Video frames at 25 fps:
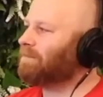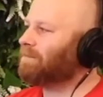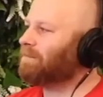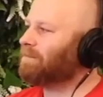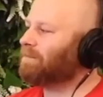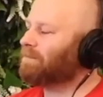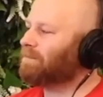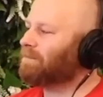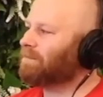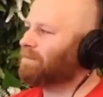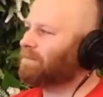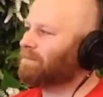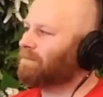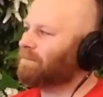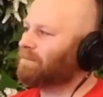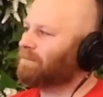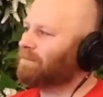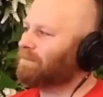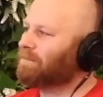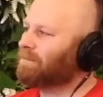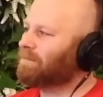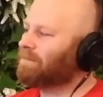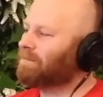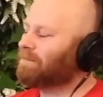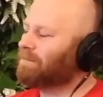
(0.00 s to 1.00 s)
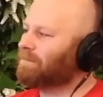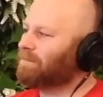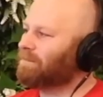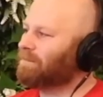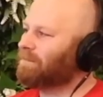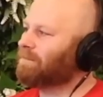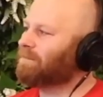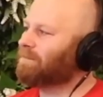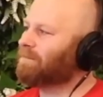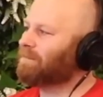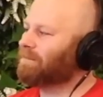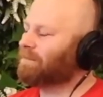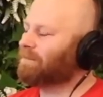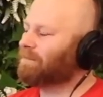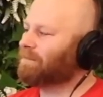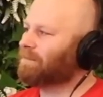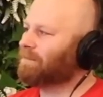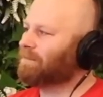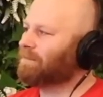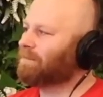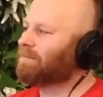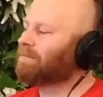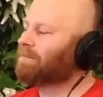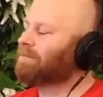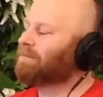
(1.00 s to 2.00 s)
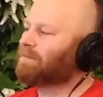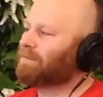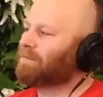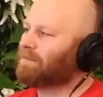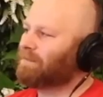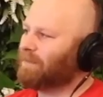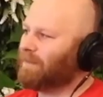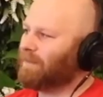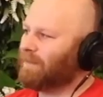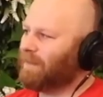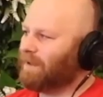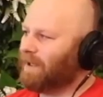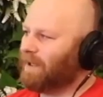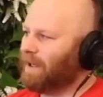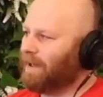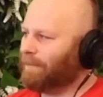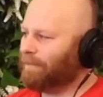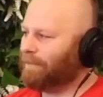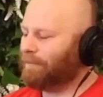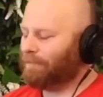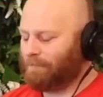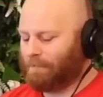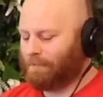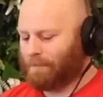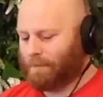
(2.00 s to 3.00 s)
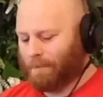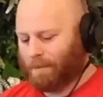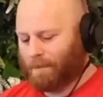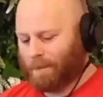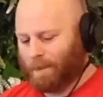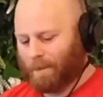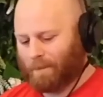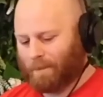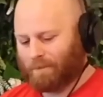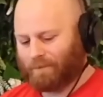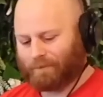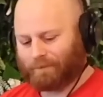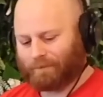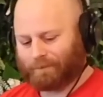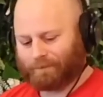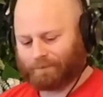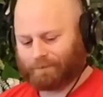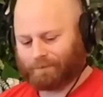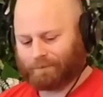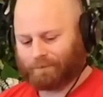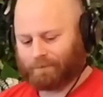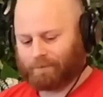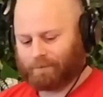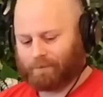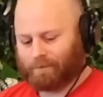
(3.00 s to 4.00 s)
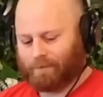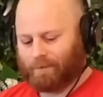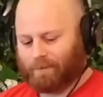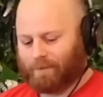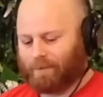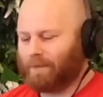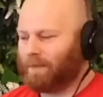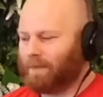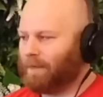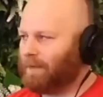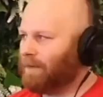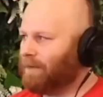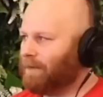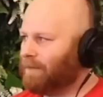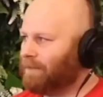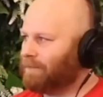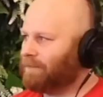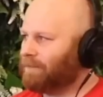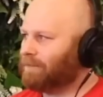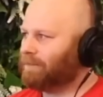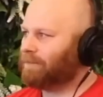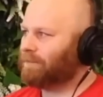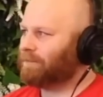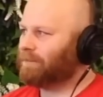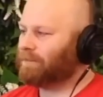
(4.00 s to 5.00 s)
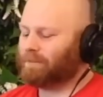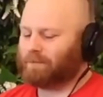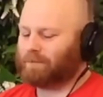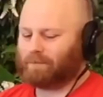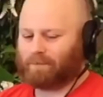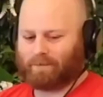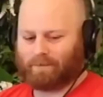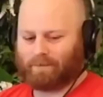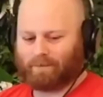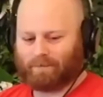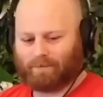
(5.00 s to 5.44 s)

(not speaking)